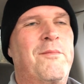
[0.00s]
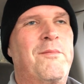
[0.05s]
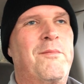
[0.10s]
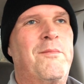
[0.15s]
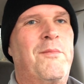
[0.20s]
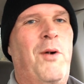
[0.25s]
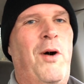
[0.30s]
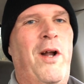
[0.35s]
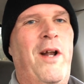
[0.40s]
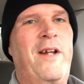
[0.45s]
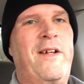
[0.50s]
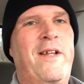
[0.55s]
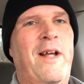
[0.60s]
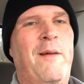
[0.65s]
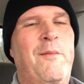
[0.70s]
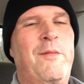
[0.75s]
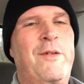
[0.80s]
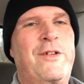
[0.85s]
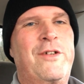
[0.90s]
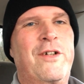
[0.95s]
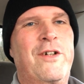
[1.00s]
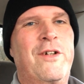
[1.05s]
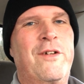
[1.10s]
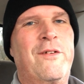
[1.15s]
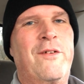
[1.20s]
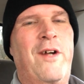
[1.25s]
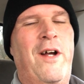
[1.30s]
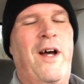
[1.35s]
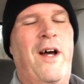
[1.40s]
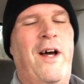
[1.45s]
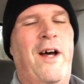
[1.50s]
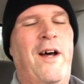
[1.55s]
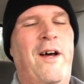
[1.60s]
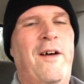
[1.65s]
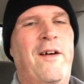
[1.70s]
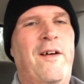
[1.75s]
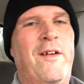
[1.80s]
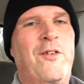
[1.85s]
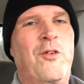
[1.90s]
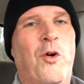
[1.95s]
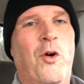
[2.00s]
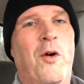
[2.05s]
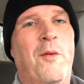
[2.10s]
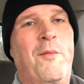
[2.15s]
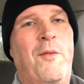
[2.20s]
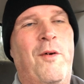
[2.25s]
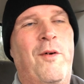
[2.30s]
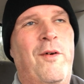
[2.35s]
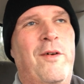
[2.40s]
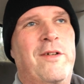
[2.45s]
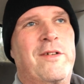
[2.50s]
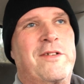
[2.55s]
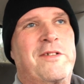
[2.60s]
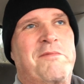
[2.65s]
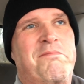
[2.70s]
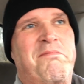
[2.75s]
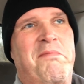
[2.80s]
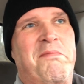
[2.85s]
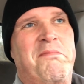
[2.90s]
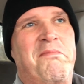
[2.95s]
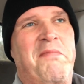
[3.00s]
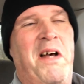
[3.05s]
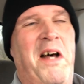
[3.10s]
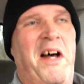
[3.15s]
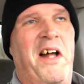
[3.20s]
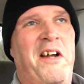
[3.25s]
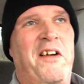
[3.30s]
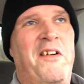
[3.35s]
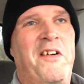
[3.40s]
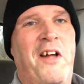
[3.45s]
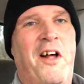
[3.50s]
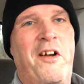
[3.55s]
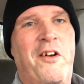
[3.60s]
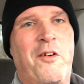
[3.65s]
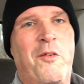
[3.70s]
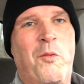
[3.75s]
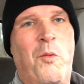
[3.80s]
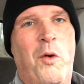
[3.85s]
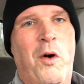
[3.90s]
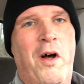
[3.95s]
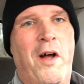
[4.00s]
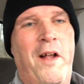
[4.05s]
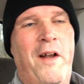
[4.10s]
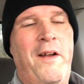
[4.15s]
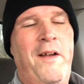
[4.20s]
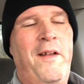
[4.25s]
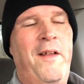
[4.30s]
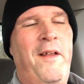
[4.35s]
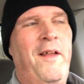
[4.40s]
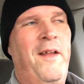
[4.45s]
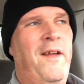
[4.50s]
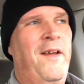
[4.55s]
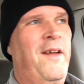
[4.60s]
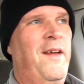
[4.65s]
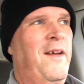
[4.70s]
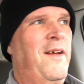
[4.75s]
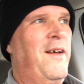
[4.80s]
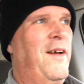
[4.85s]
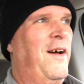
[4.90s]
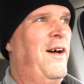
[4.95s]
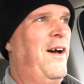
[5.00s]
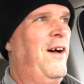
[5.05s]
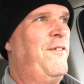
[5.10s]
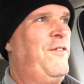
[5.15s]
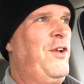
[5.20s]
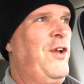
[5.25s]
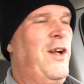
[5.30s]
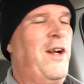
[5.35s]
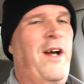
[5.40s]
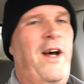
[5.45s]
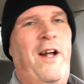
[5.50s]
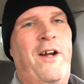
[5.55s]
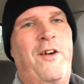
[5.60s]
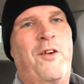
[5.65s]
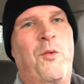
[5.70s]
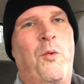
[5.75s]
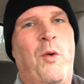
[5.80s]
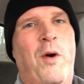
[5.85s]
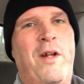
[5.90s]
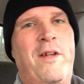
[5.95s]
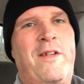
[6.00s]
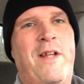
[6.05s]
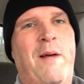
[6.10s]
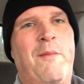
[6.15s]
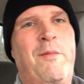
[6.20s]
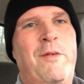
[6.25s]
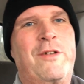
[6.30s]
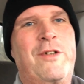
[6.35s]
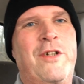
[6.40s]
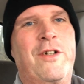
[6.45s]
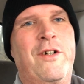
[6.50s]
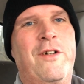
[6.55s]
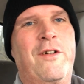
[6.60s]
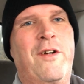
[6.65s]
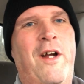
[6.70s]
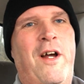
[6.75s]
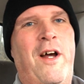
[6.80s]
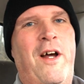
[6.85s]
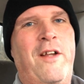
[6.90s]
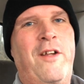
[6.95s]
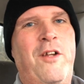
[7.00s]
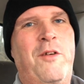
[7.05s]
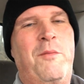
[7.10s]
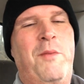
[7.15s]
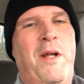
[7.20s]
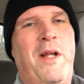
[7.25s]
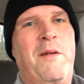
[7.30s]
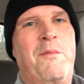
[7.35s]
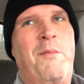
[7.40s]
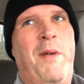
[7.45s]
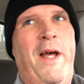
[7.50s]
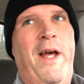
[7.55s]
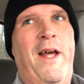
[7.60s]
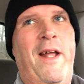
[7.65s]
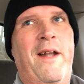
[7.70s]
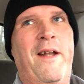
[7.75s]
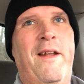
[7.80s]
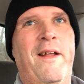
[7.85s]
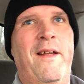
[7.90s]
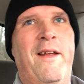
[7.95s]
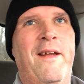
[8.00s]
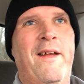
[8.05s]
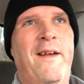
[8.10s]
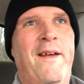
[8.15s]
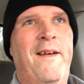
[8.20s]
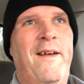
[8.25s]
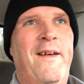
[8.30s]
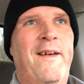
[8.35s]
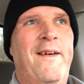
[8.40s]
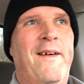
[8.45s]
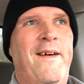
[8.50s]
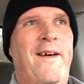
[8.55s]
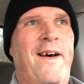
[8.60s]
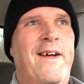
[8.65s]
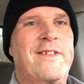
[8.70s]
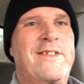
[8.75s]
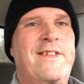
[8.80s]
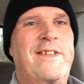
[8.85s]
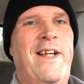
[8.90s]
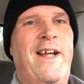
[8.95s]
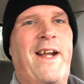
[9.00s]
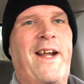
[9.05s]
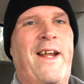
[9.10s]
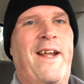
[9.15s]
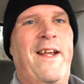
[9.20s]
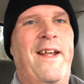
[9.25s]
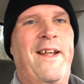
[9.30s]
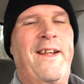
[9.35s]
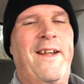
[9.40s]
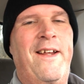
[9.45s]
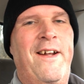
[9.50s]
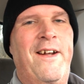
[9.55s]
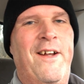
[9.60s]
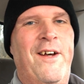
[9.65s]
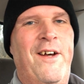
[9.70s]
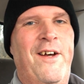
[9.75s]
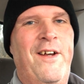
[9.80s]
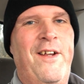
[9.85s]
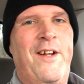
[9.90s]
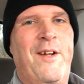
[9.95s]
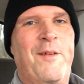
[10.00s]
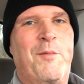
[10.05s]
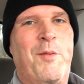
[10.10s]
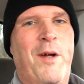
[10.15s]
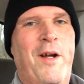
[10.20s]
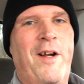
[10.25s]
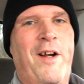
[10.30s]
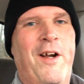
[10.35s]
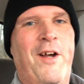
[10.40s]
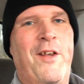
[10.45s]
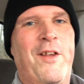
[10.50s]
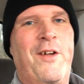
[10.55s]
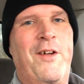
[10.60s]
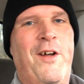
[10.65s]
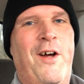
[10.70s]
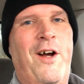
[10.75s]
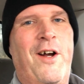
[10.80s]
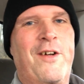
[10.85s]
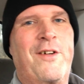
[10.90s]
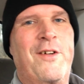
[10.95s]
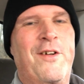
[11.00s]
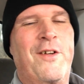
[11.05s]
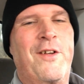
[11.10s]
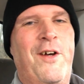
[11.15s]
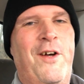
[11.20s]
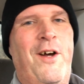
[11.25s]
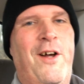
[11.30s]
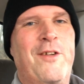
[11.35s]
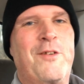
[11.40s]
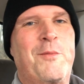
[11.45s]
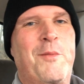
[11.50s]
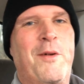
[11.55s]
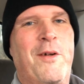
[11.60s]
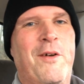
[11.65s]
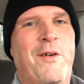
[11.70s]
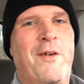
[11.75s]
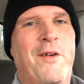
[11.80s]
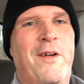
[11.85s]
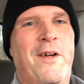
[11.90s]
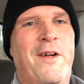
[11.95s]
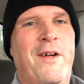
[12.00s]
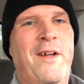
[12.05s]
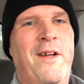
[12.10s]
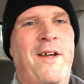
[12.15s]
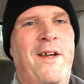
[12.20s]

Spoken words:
body temperature normal is 100, 101. If you had 101 temperature, you'd be in bed, sick. You'd probably go to the doctor or the hospital